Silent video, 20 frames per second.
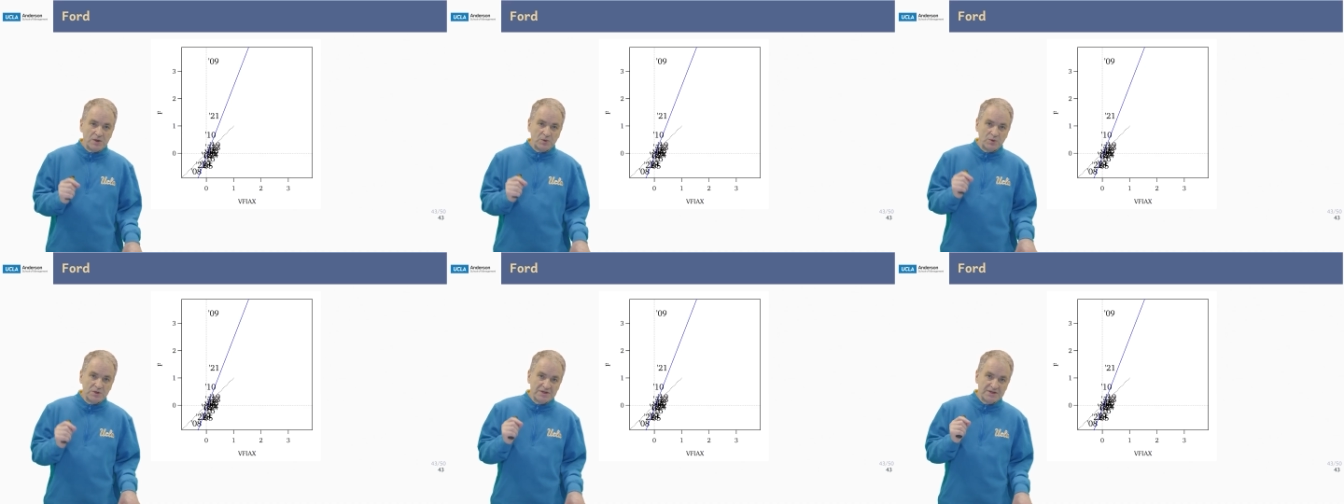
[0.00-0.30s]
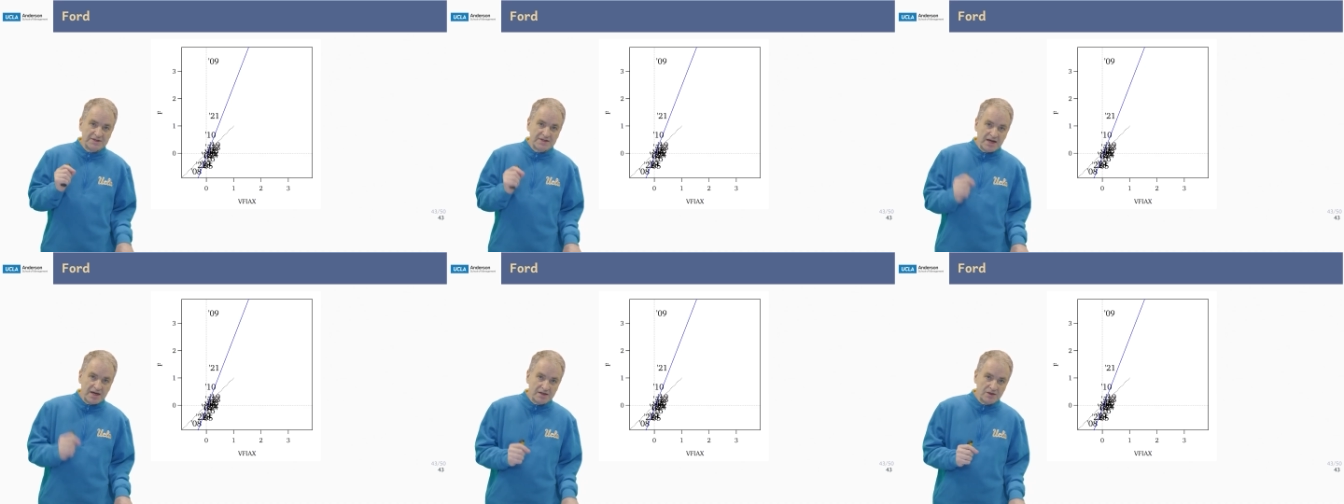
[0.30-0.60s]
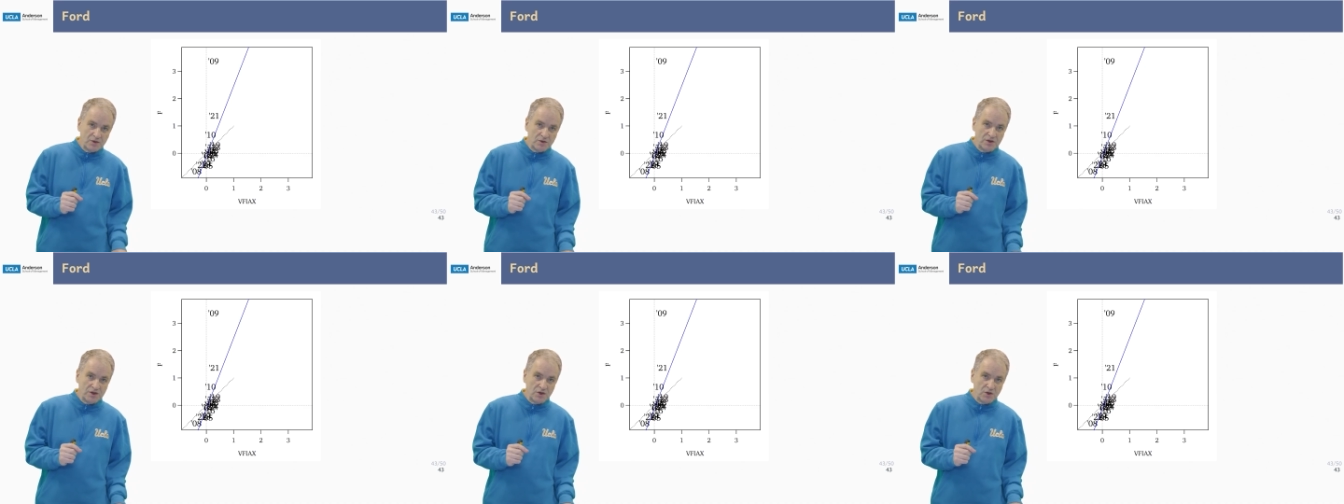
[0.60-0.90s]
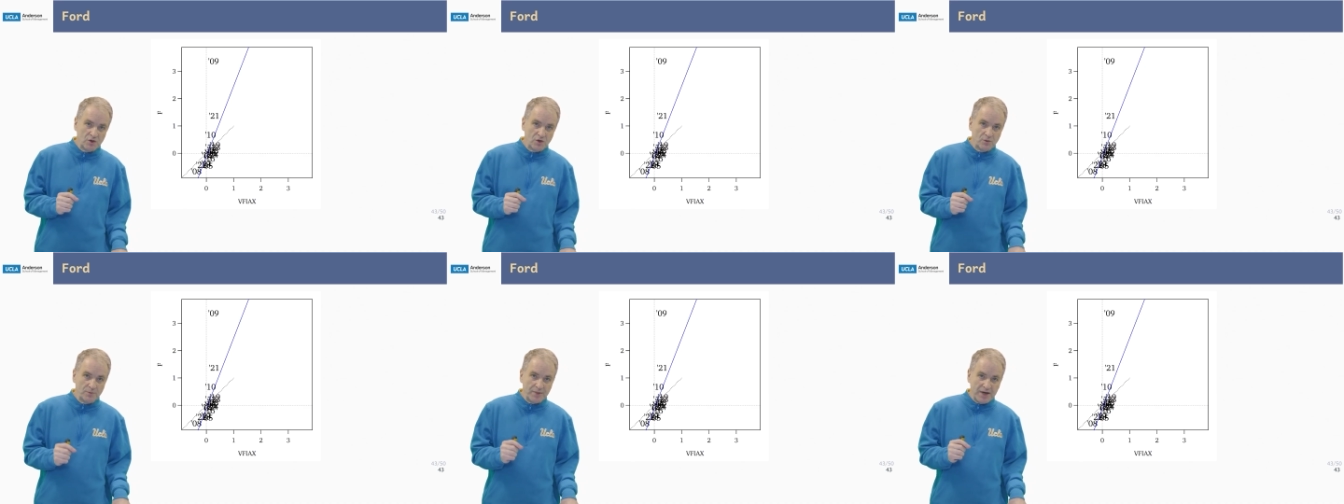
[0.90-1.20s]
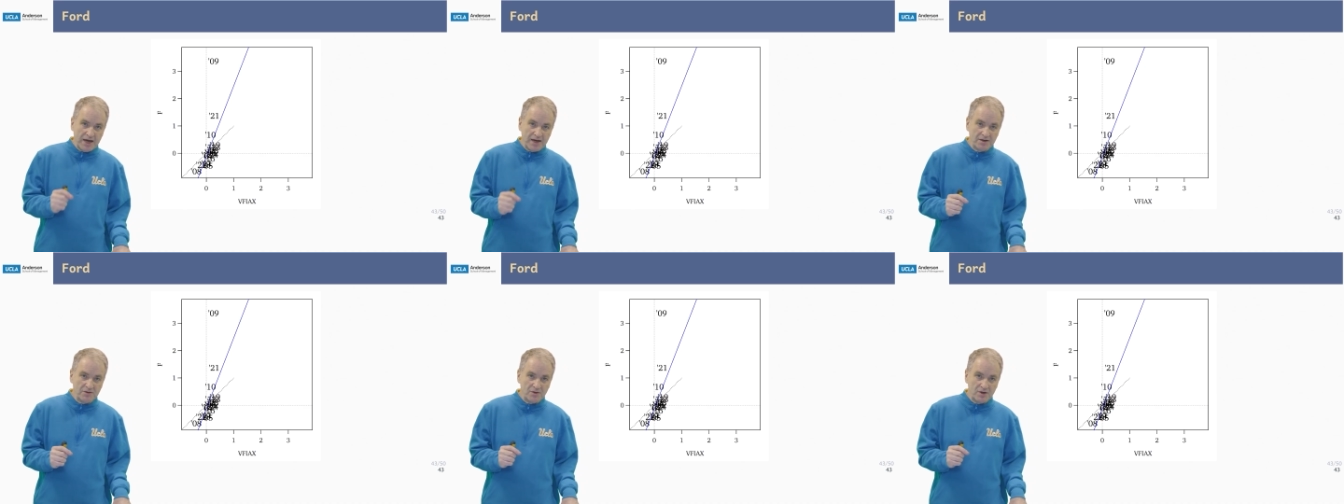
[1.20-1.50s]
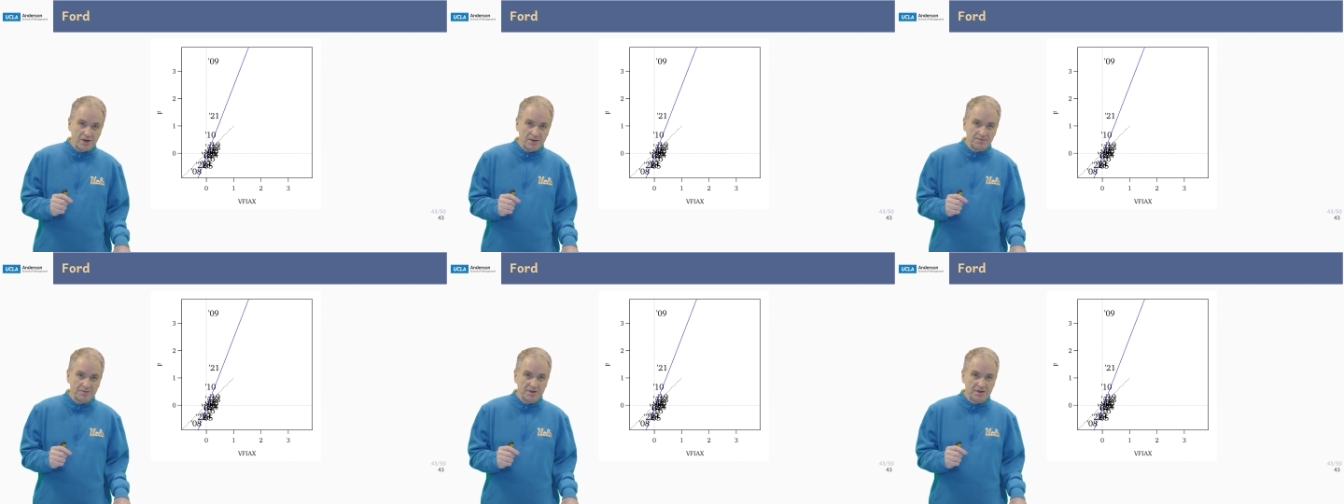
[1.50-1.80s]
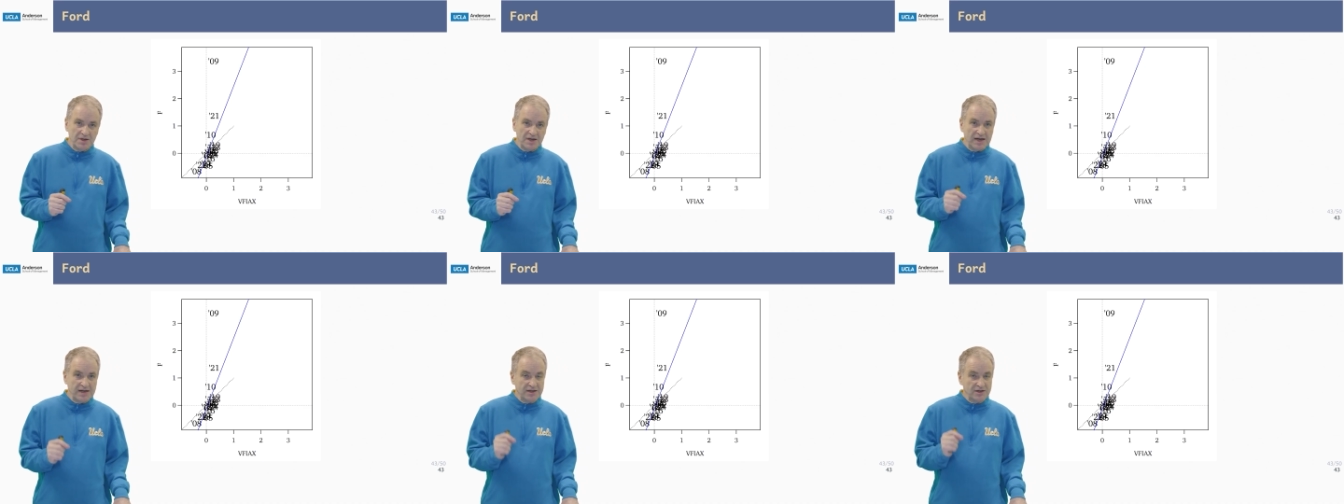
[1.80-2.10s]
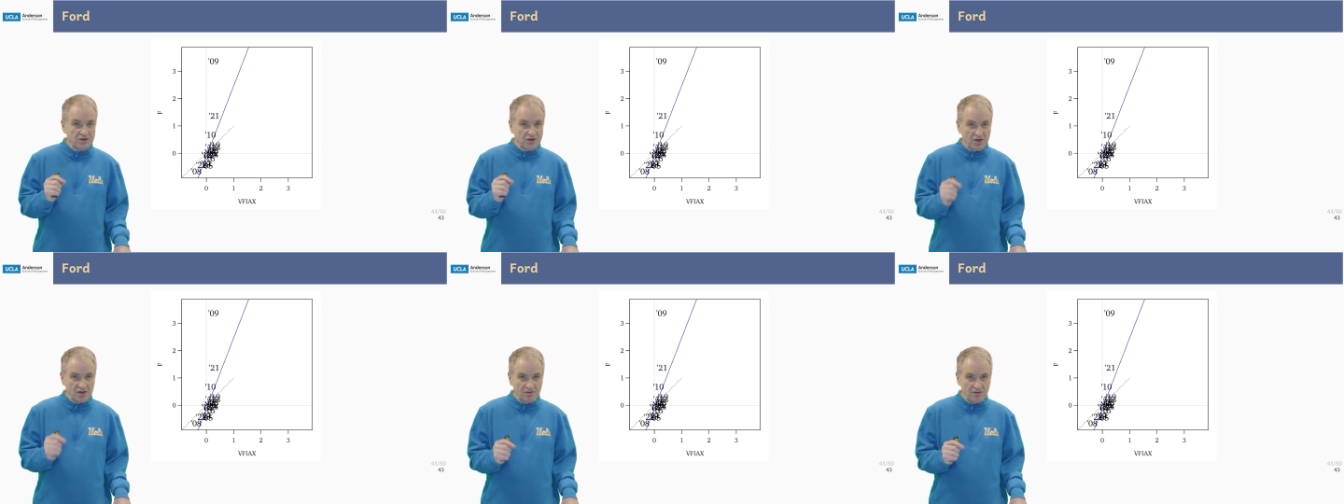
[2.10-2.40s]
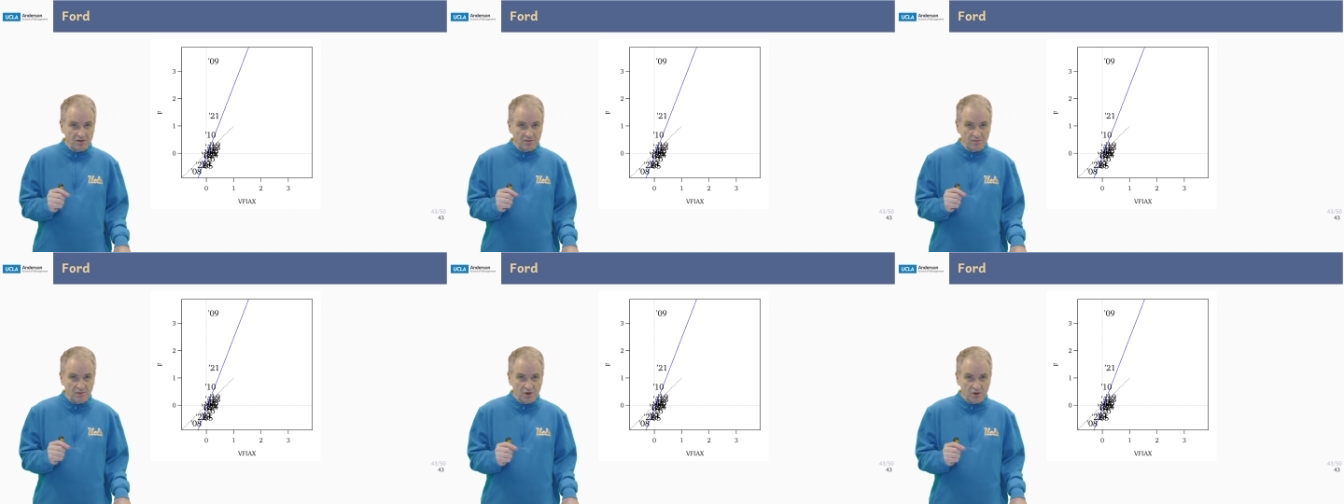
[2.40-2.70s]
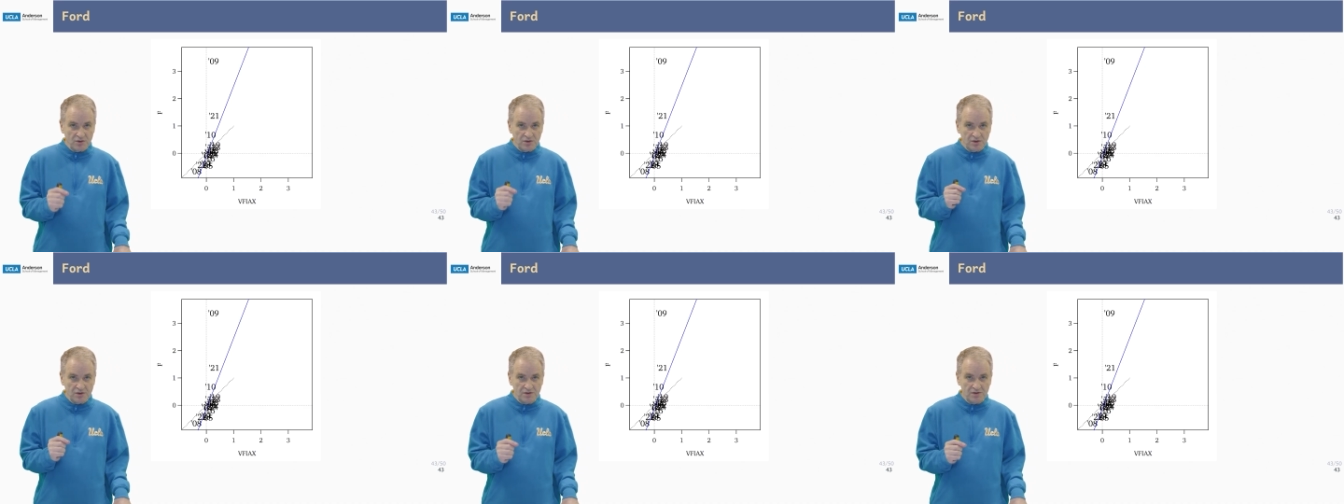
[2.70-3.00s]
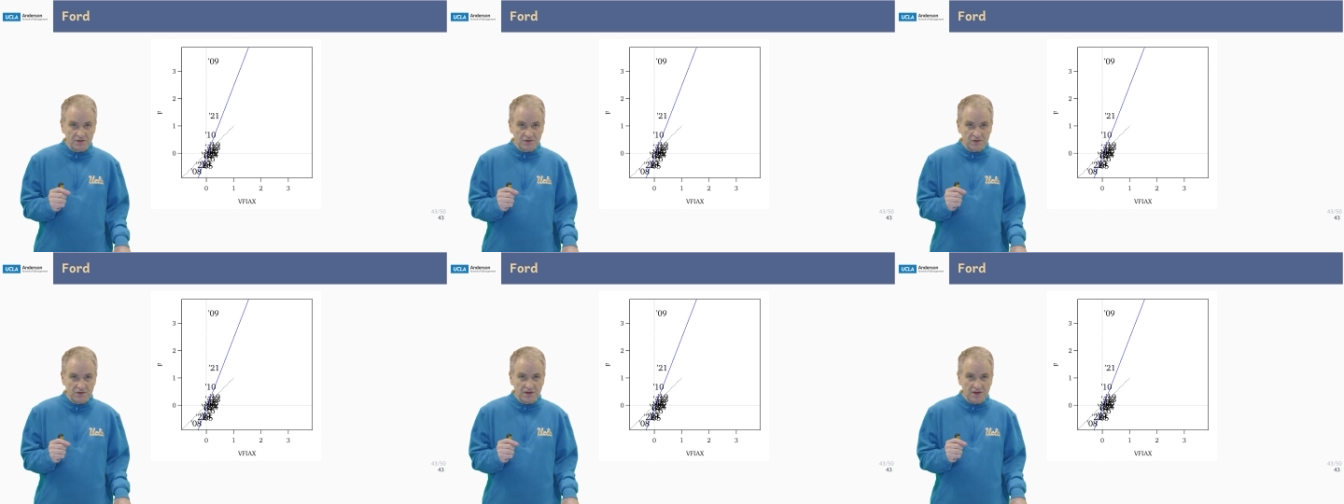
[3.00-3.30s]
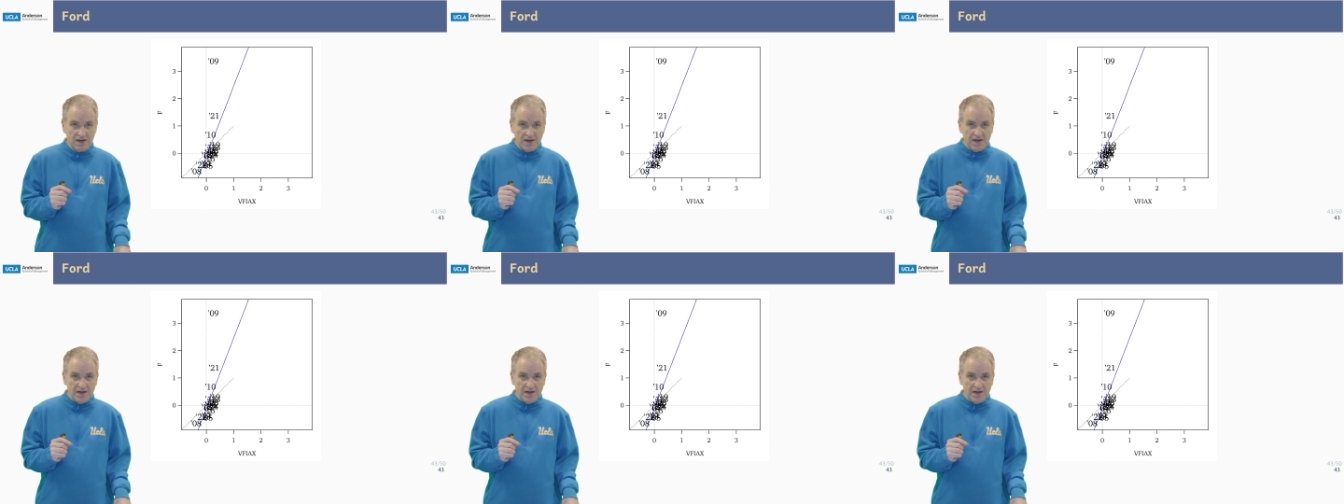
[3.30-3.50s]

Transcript: was not going to go bankrupt like General Motors,